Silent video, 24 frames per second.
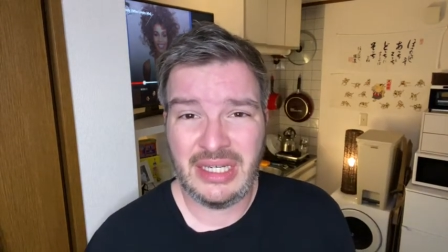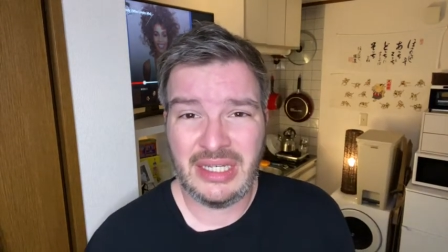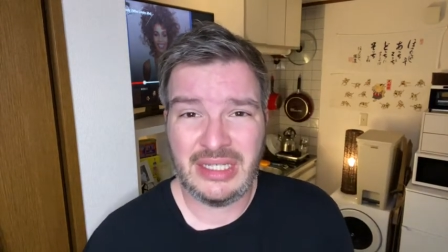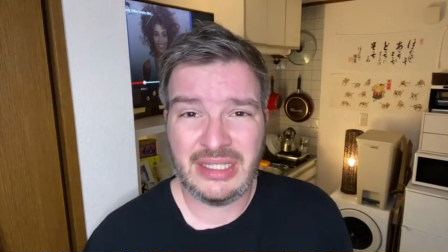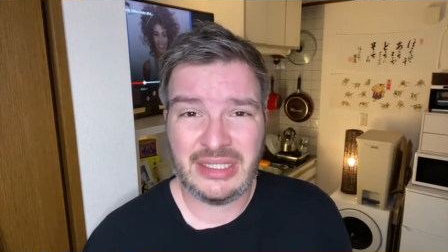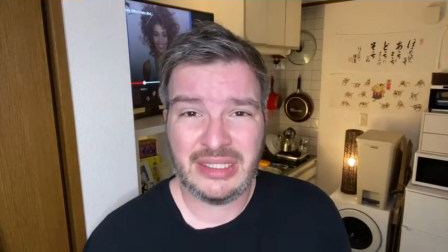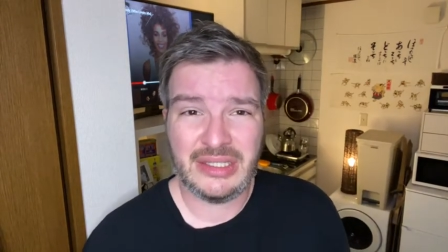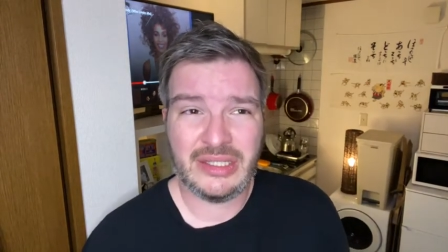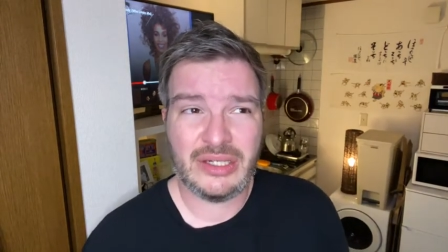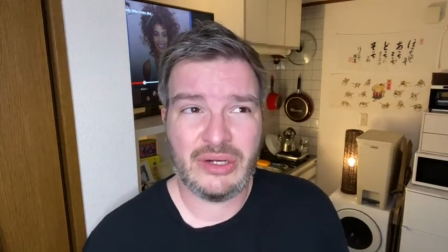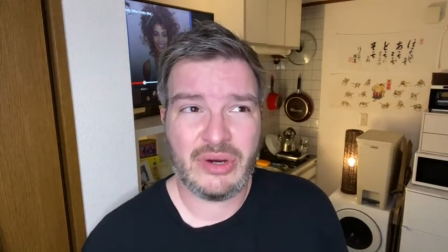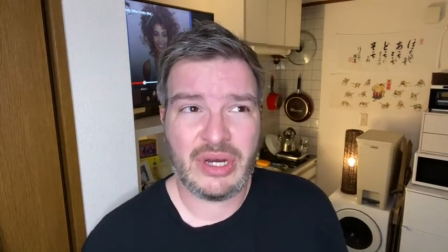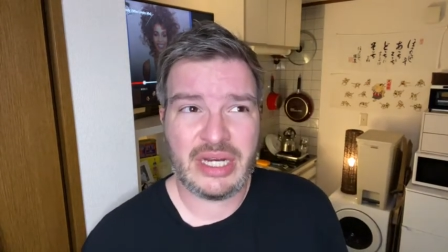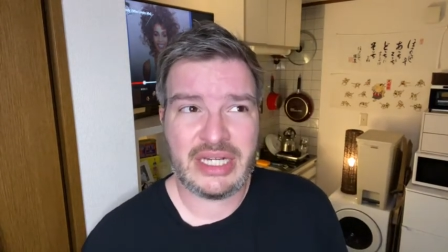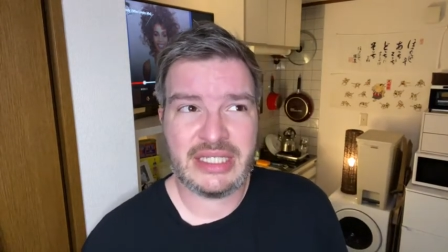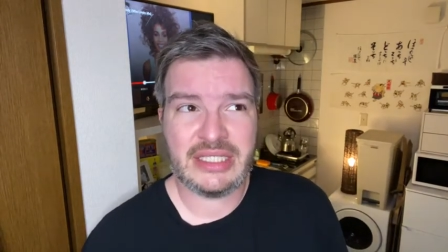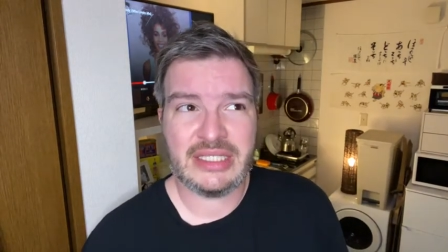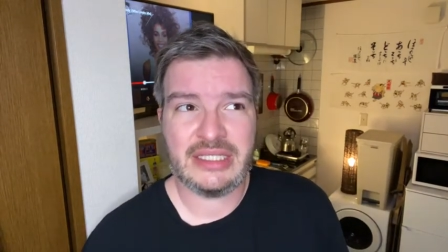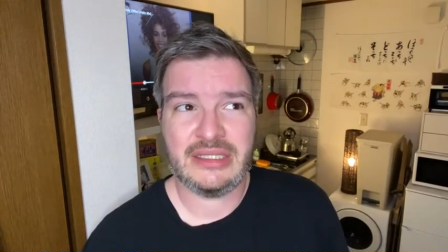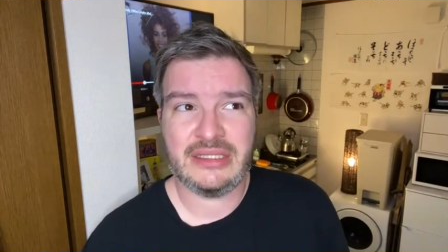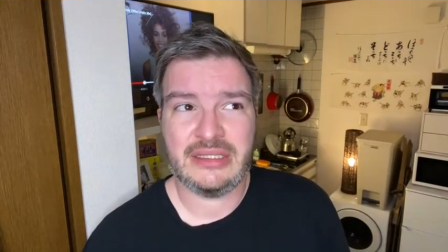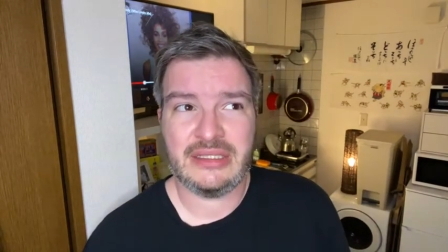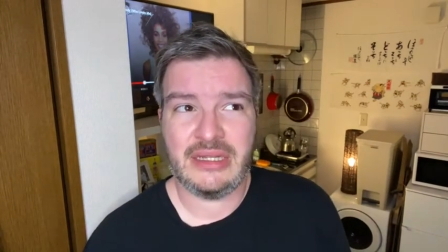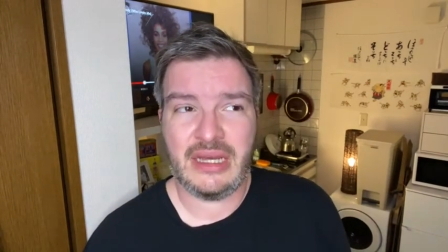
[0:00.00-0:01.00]
You know, I
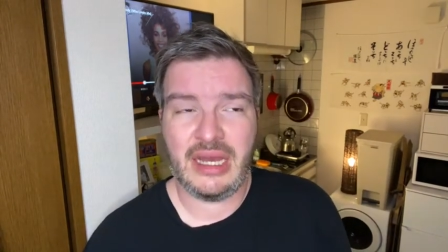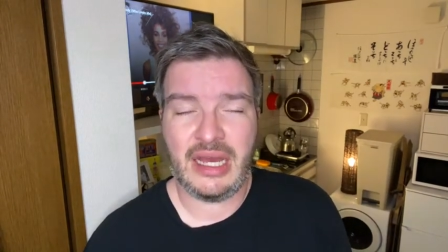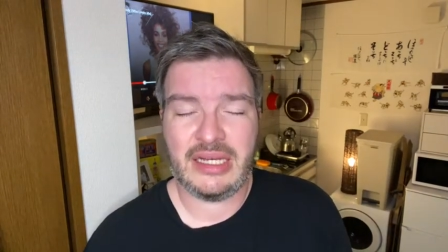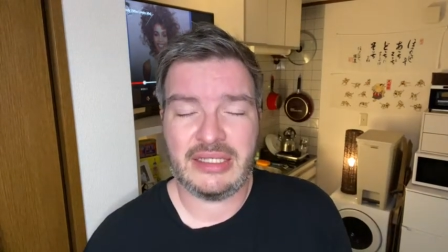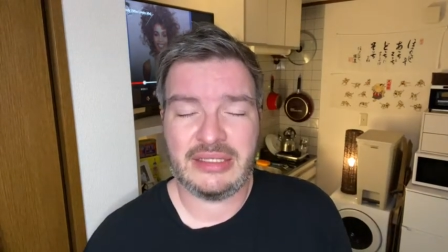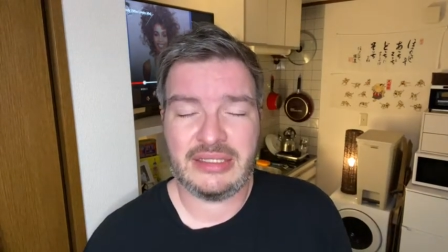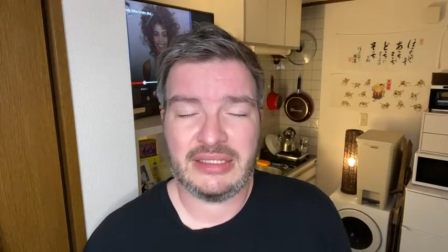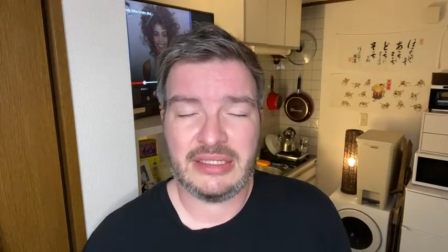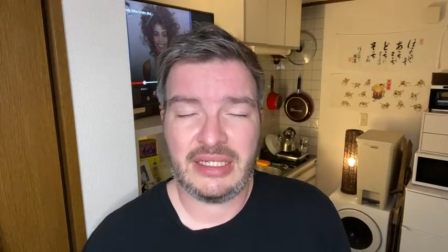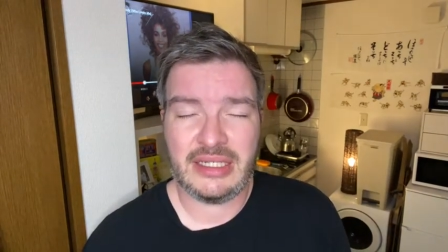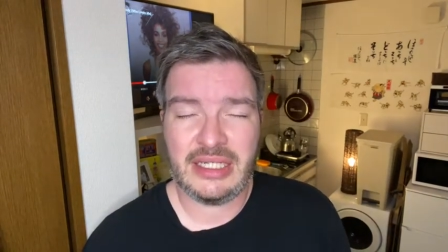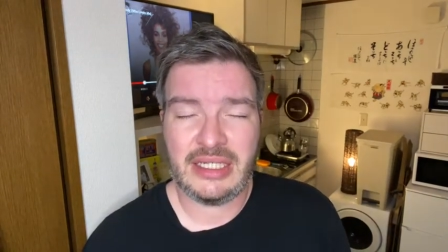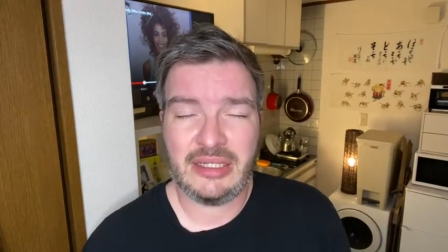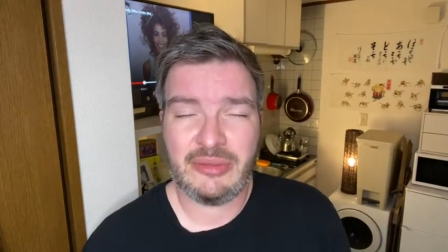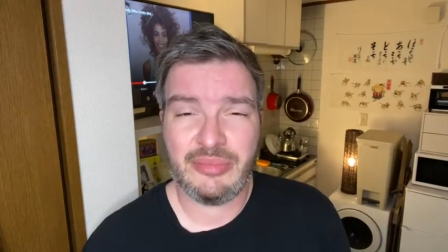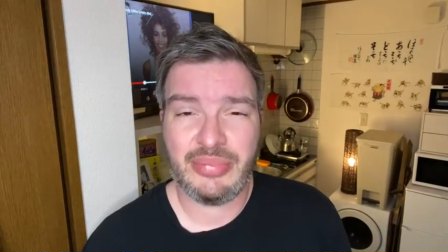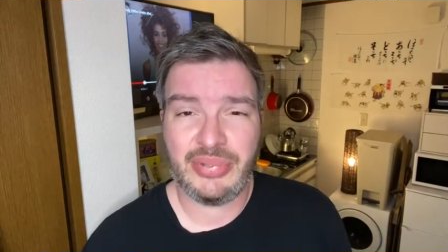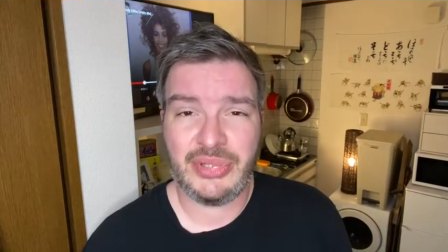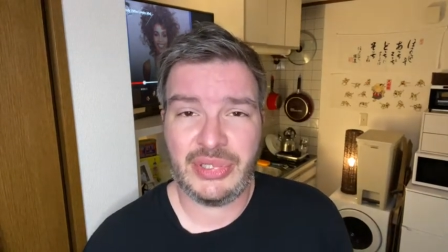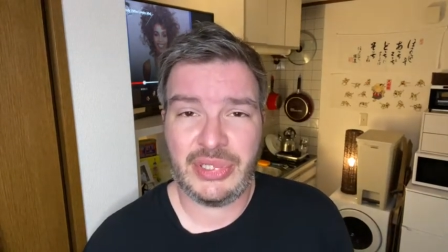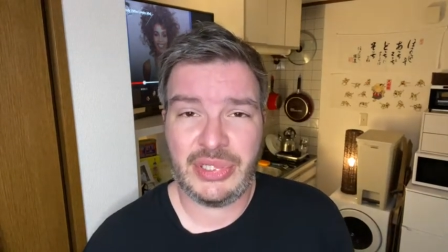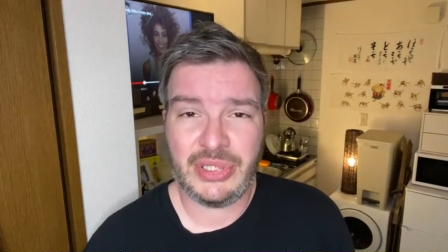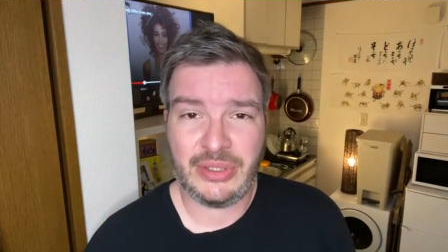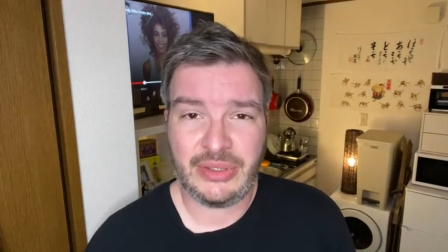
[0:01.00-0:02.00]
did, I studied
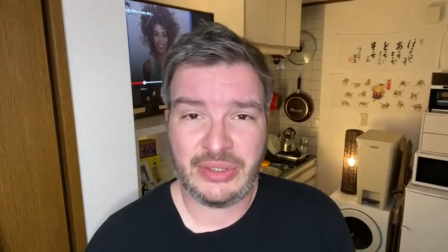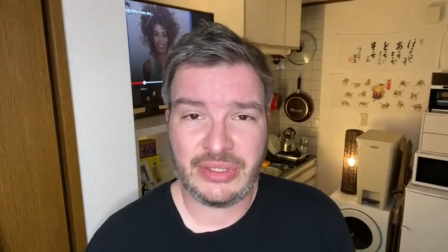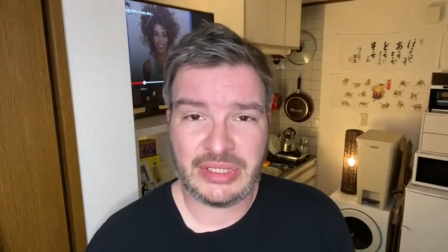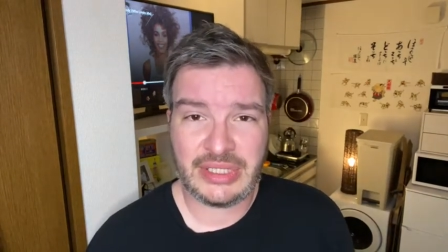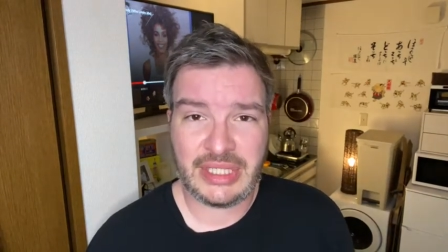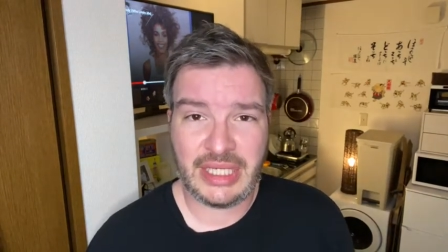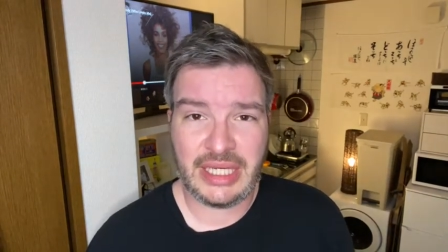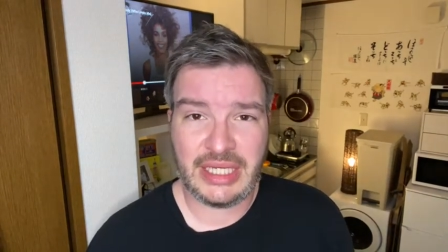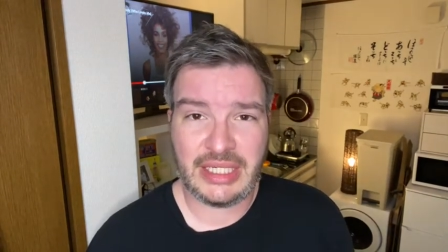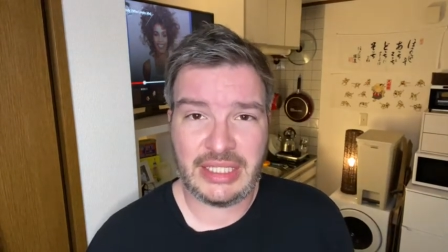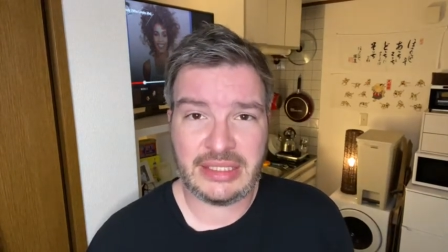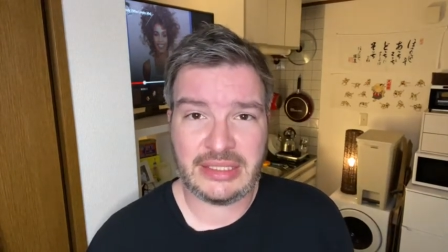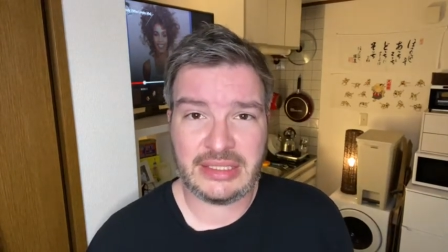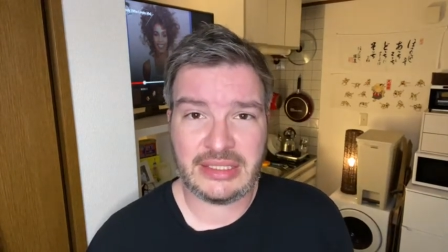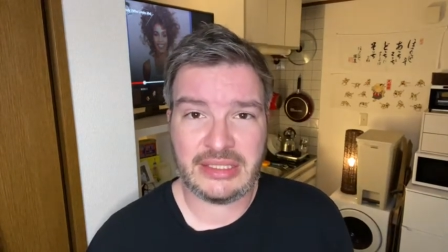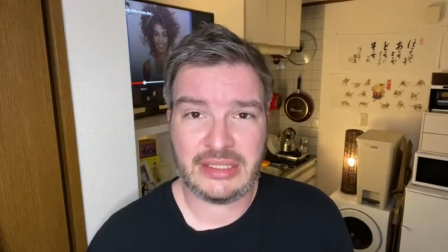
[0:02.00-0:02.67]
political science,